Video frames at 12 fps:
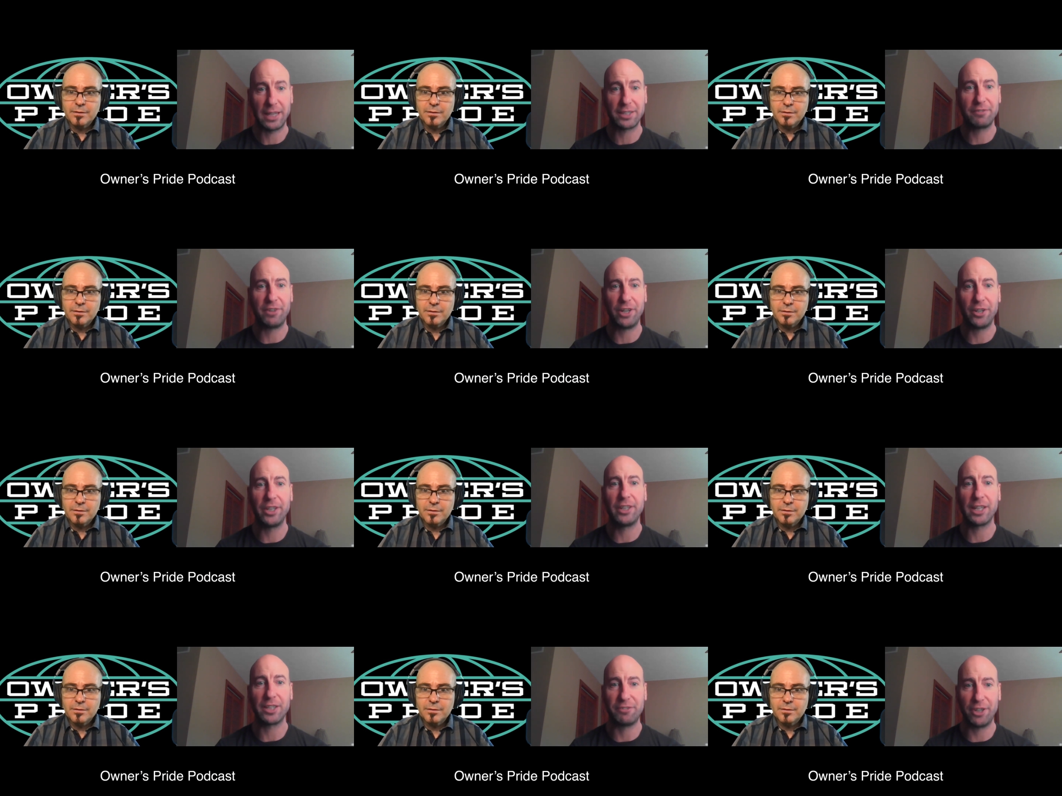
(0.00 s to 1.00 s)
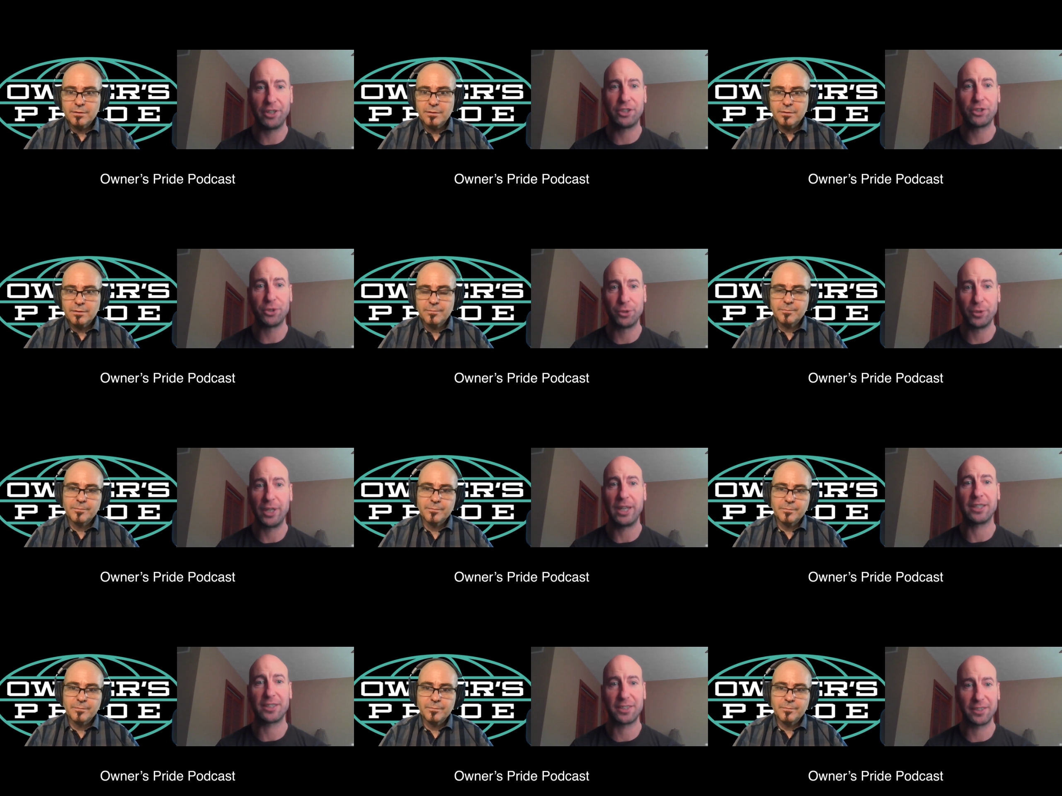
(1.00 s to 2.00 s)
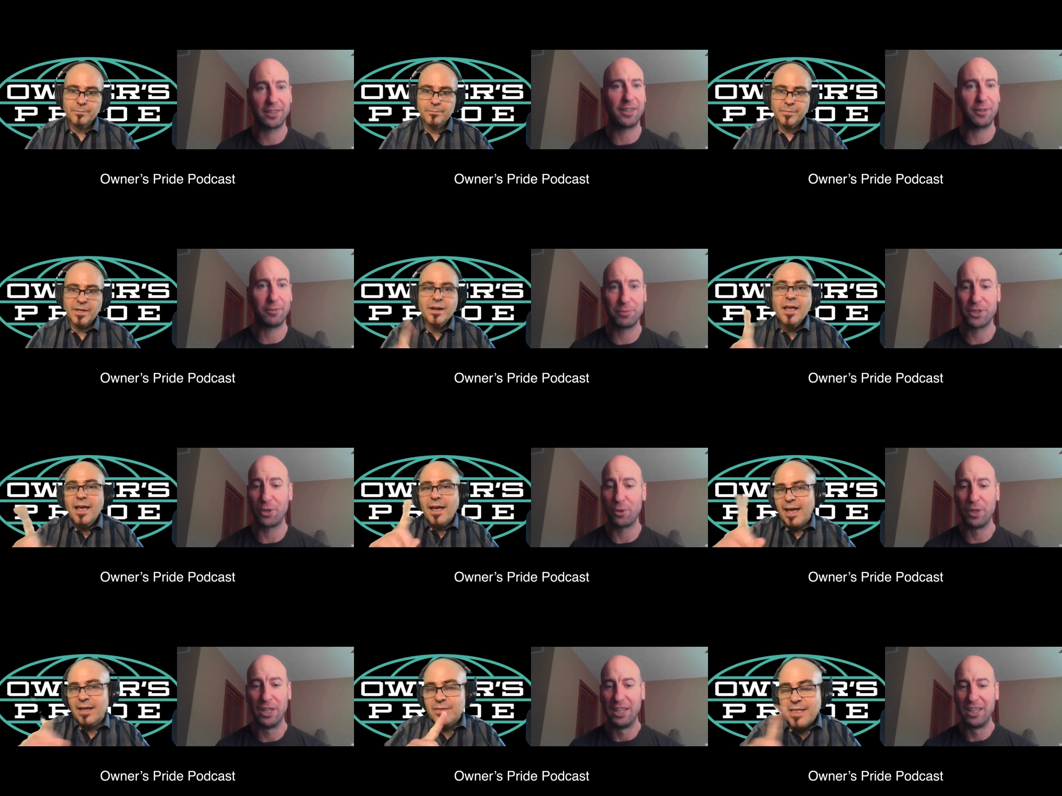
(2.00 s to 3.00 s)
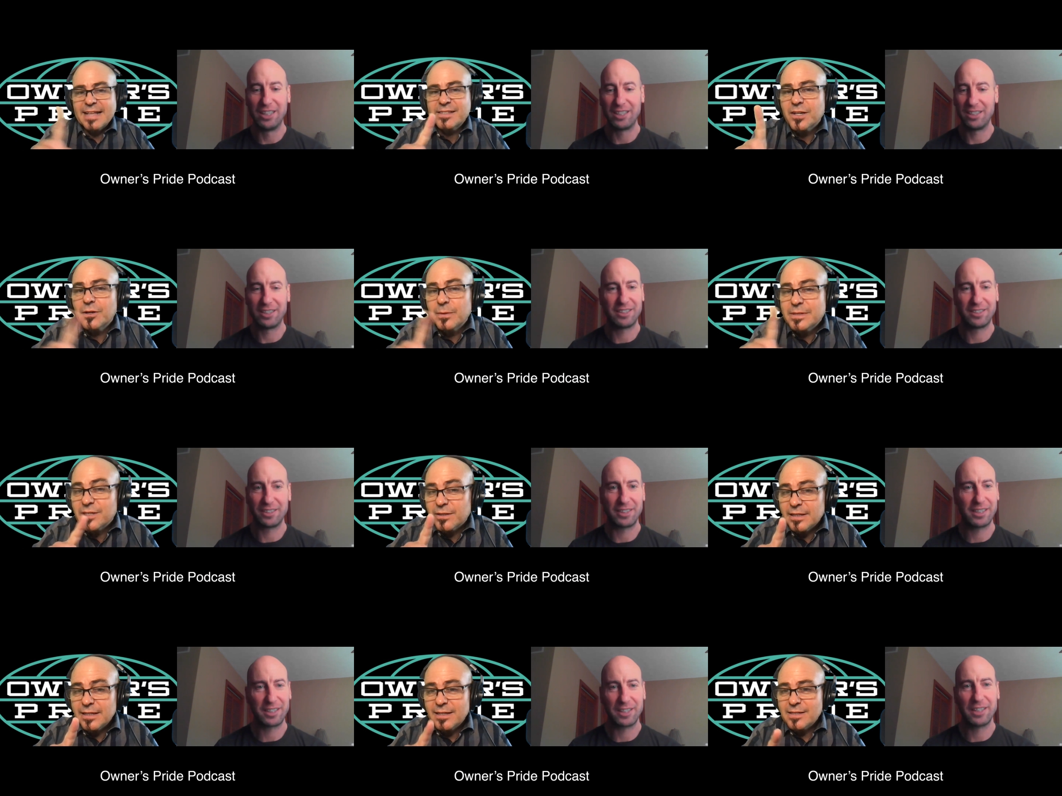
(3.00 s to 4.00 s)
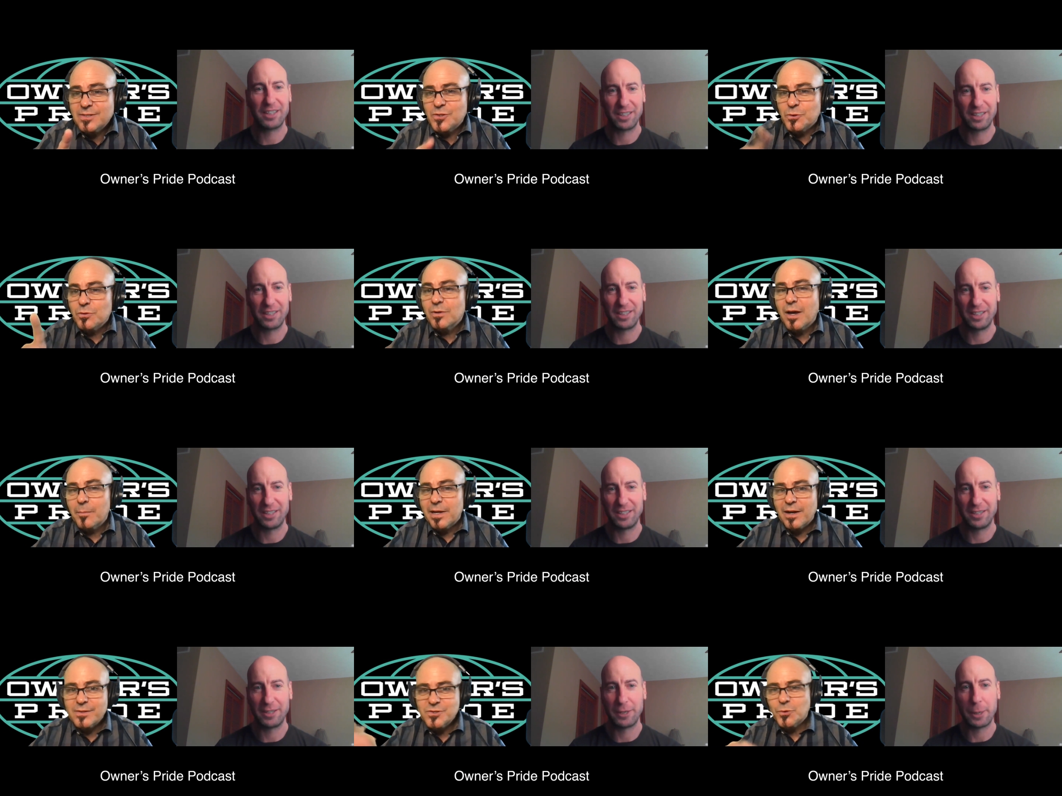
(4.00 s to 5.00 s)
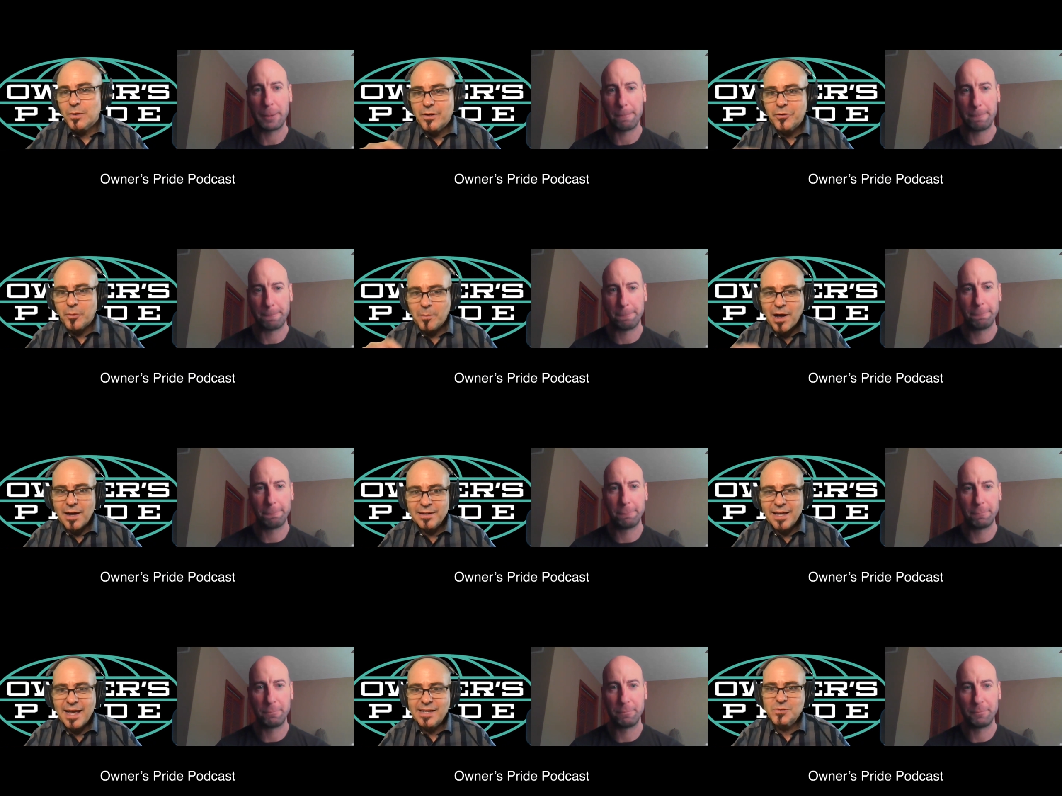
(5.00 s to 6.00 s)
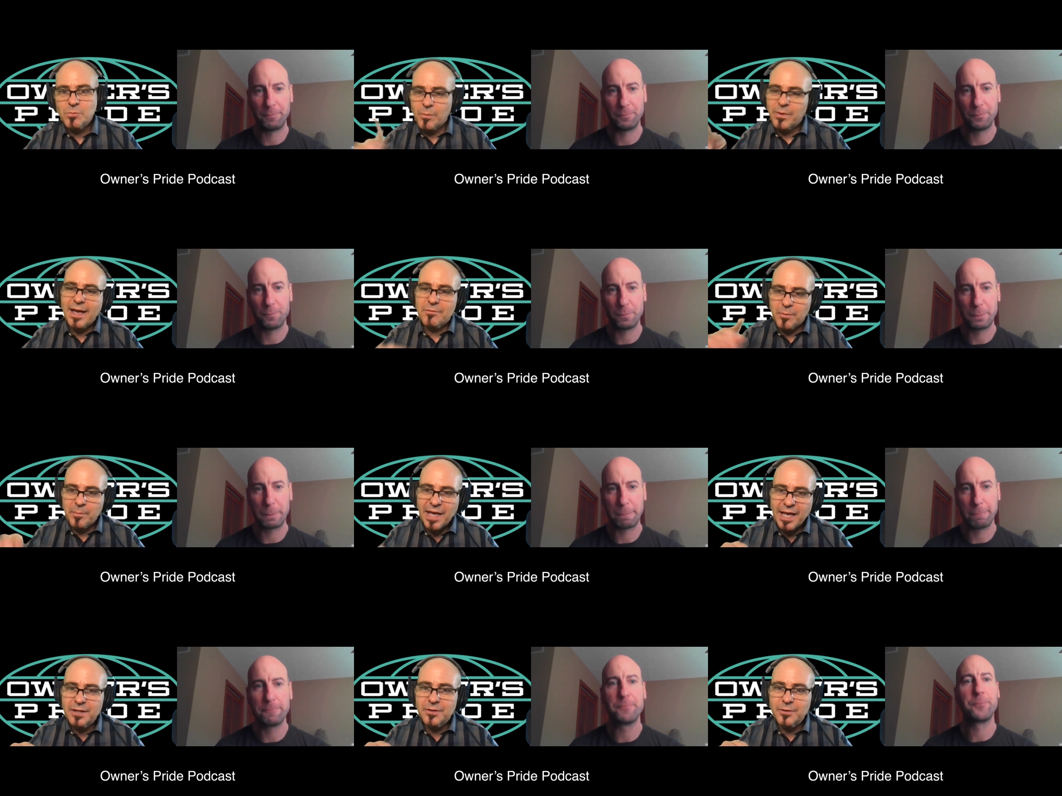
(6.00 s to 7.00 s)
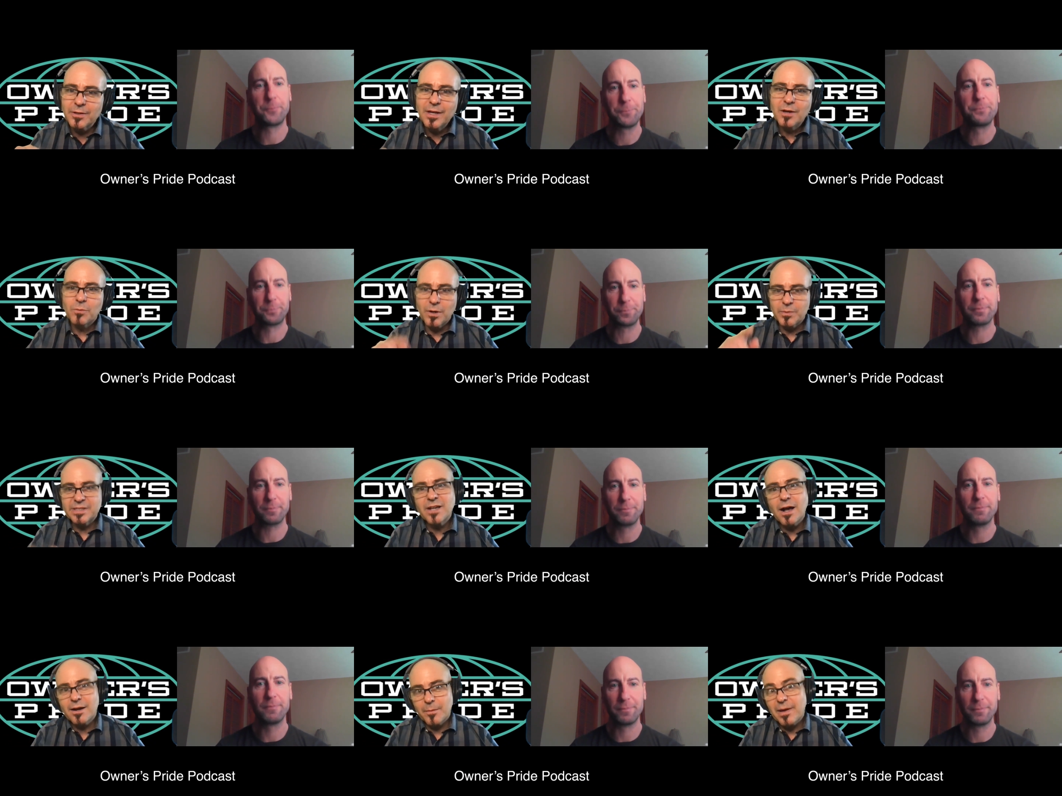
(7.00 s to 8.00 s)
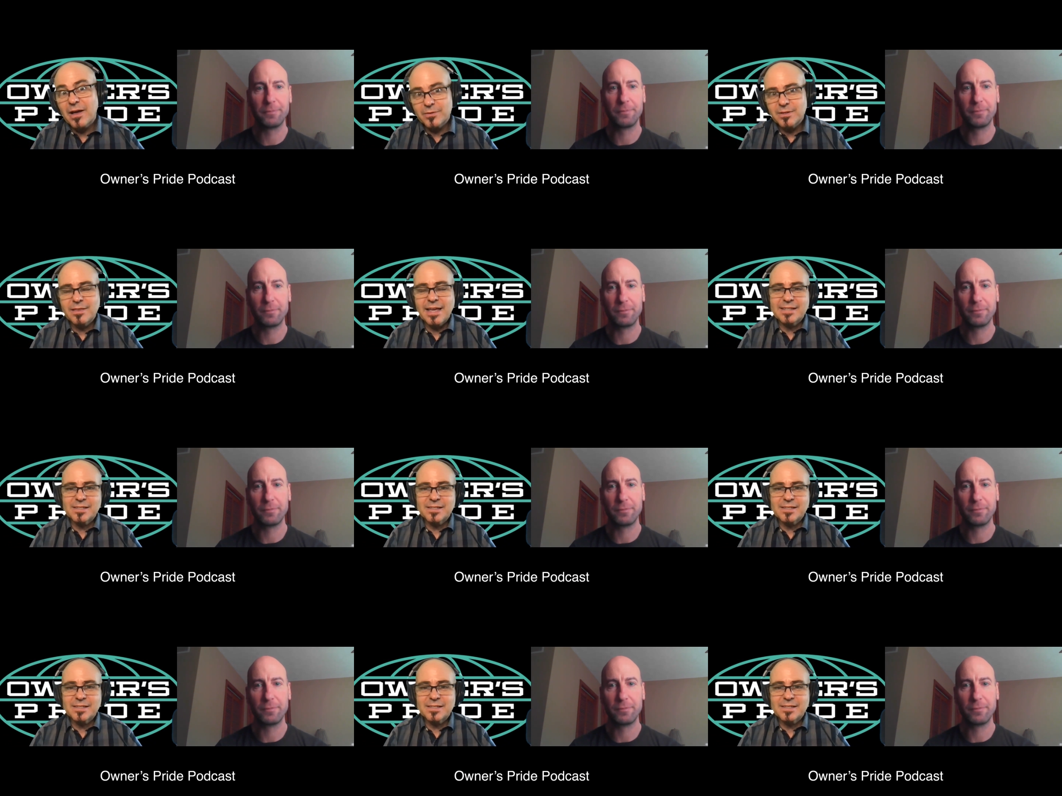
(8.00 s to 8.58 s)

Speaker 1: That's very that's very true. Yes. Um, so.
Speaker 2: And that's going to lead into you coming on to another podcast when we have a panel where we talk about that